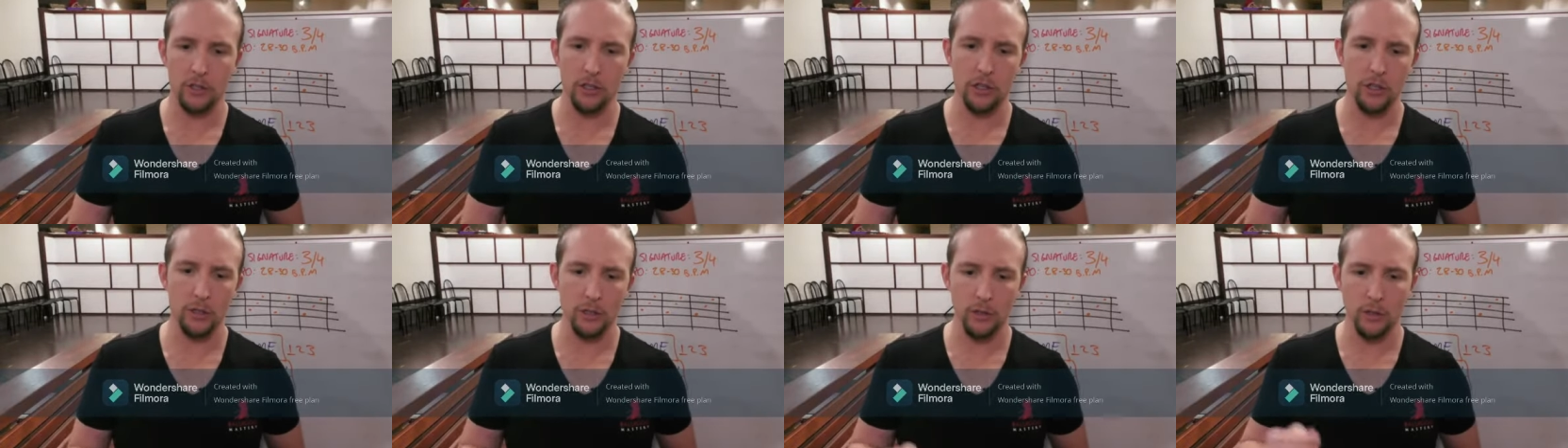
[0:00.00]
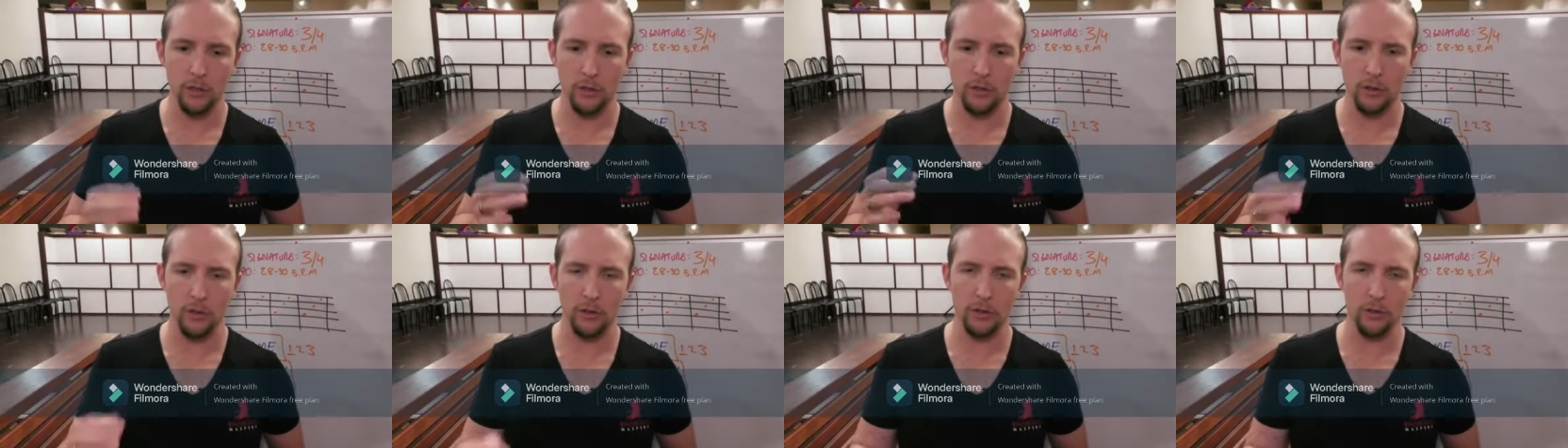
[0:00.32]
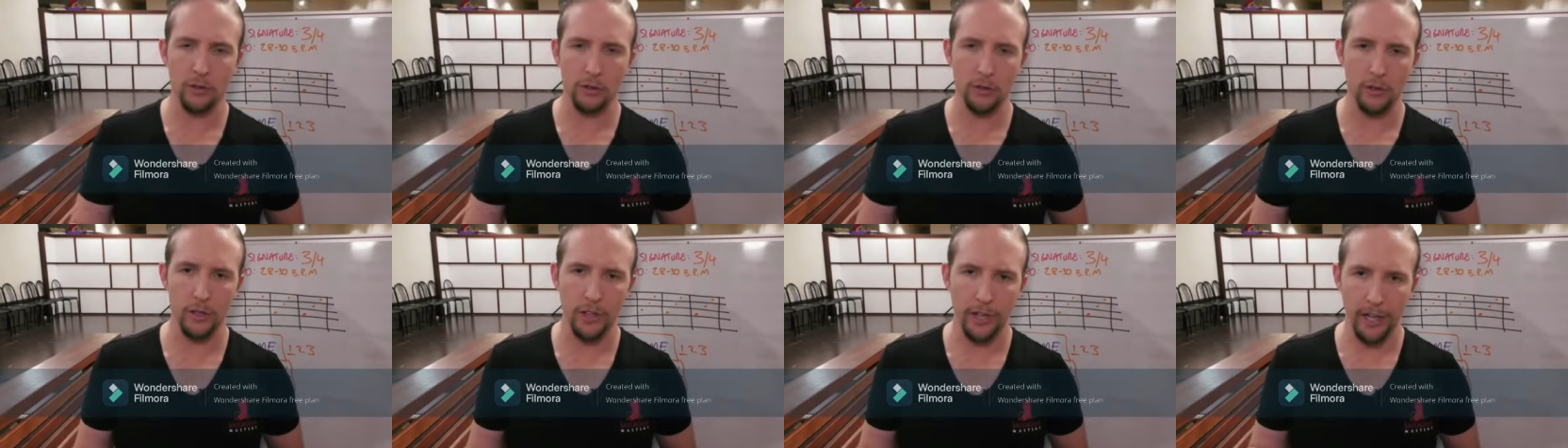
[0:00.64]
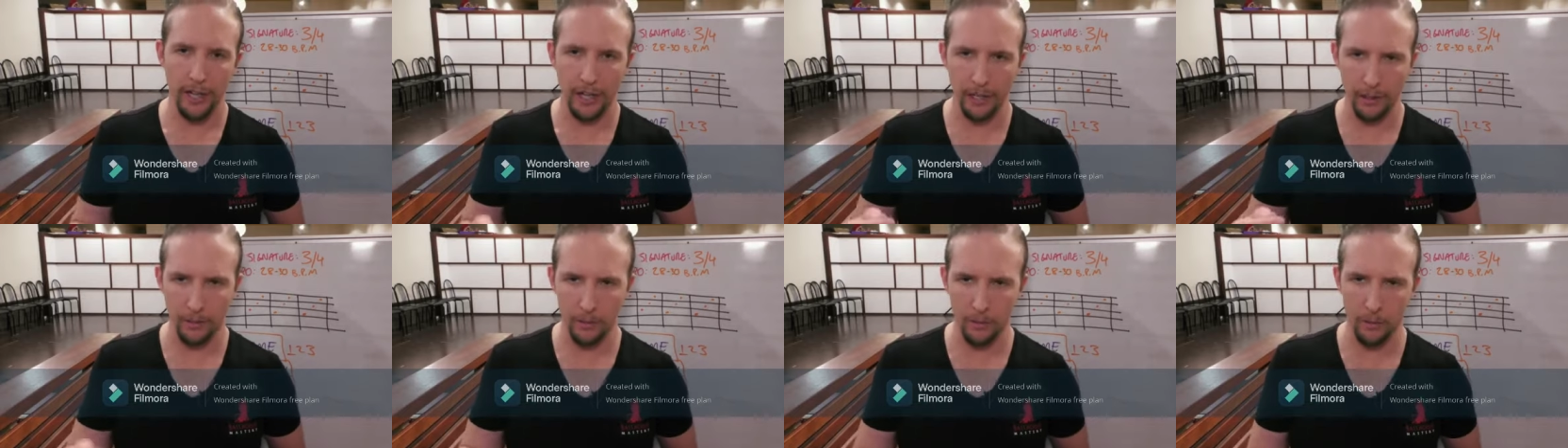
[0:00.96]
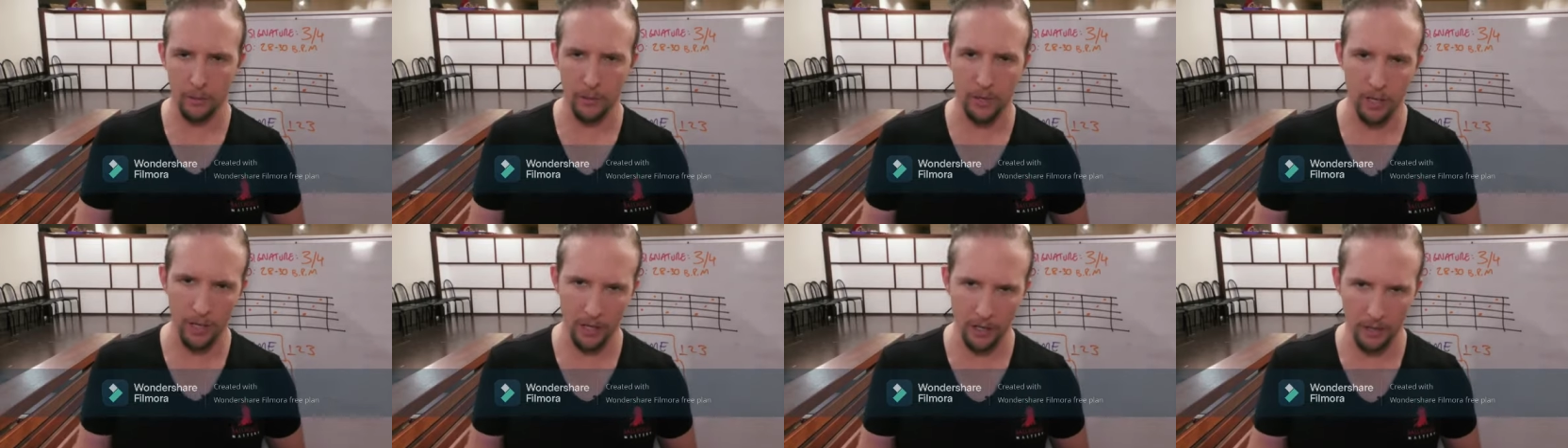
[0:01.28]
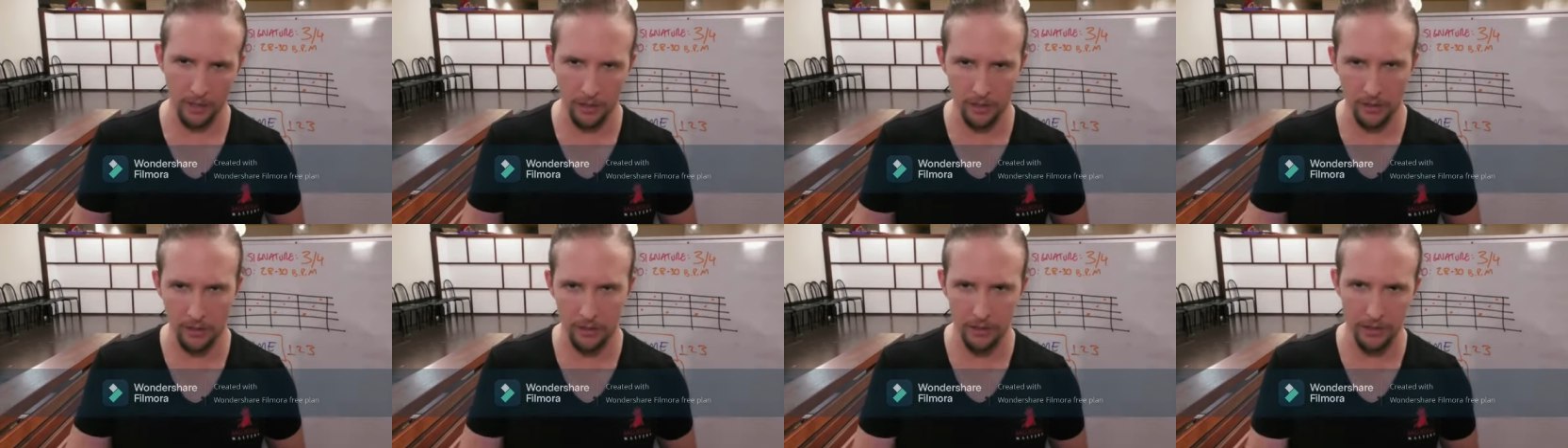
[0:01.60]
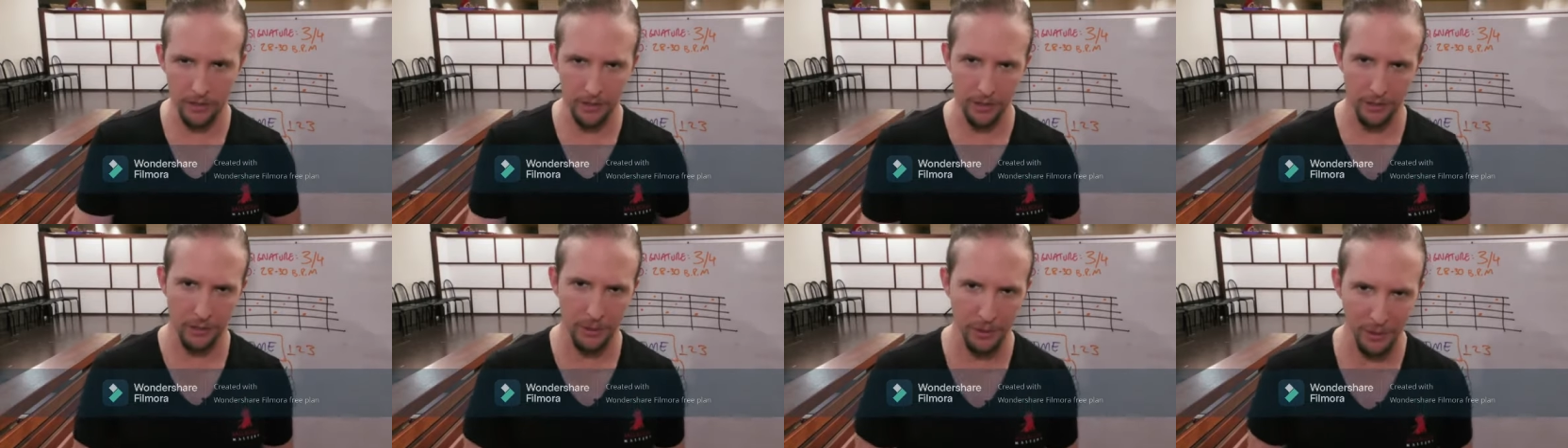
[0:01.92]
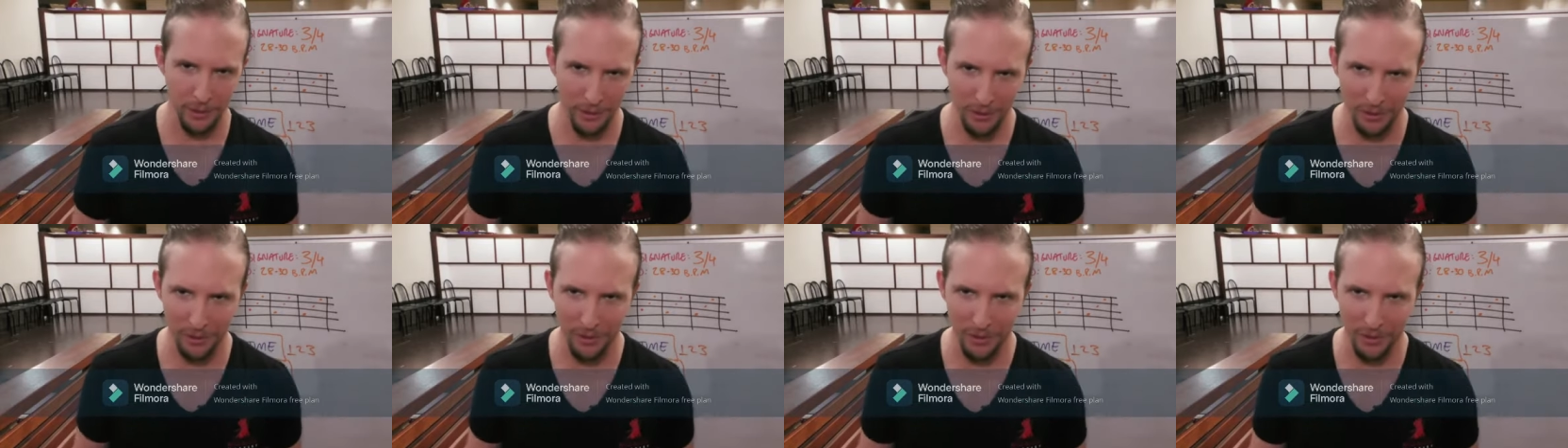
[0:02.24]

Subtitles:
2, 3, 1, 2,